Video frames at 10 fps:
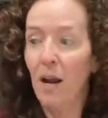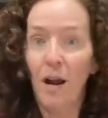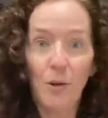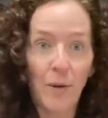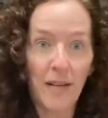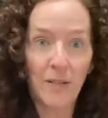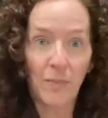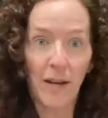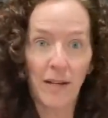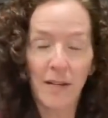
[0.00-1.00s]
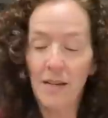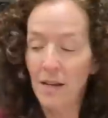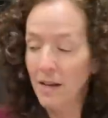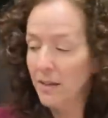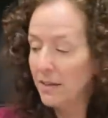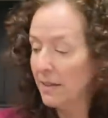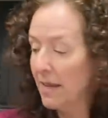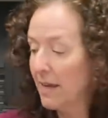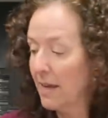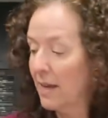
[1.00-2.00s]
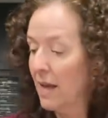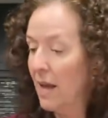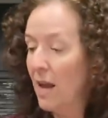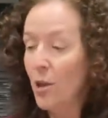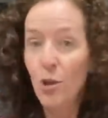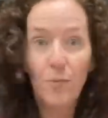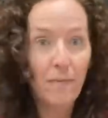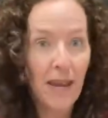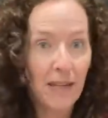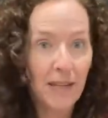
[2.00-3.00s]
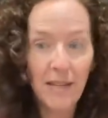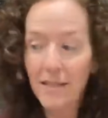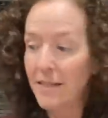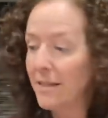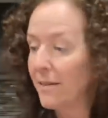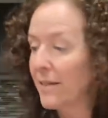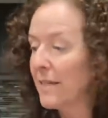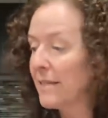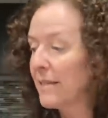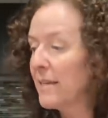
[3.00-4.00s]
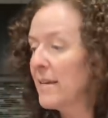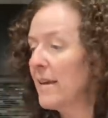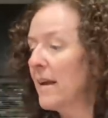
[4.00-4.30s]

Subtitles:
Are you guys ready? Like, you made this? Seriously?